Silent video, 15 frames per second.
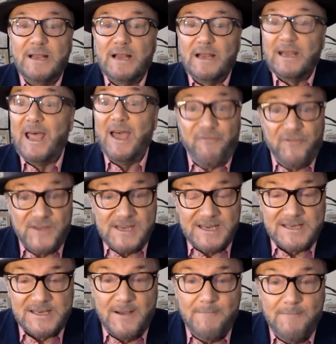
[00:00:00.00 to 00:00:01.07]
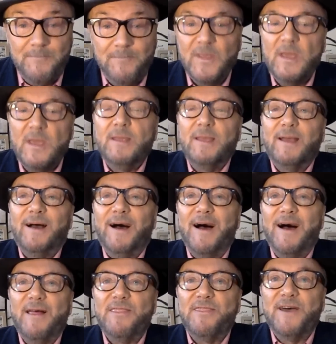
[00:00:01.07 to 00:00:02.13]
leftism,
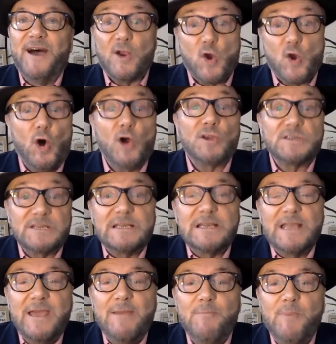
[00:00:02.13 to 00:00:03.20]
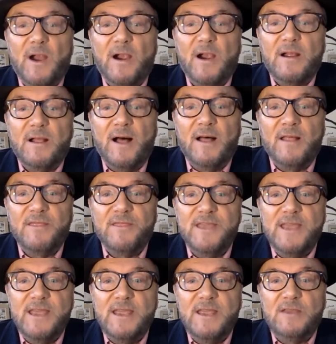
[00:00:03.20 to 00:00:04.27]
that cost Labour
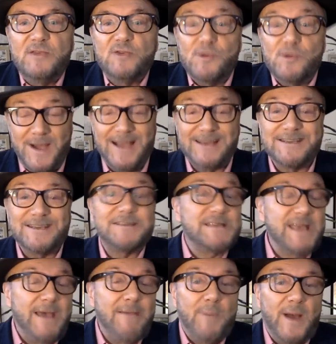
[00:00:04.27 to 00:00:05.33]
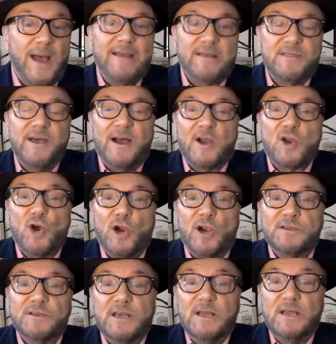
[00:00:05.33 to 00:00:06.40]
the dramatic setback that
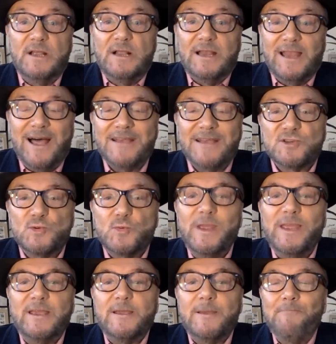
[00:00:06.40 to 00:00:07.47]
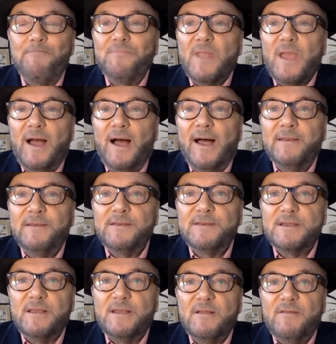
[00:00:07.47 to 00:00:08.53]
occurred last week. And
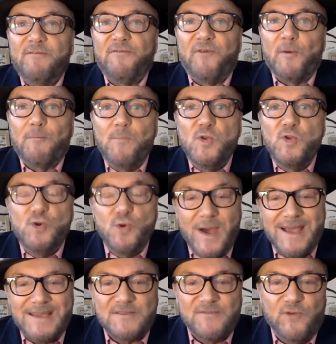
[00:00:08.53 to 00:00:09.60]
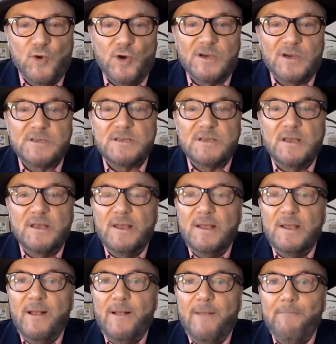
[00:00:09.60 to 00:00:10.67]
for US viewers,
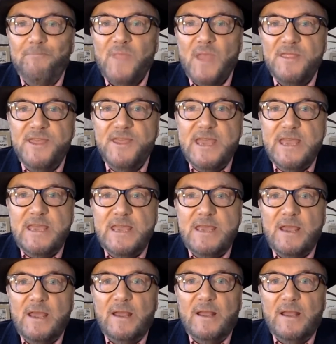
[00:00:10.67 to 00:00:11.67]
the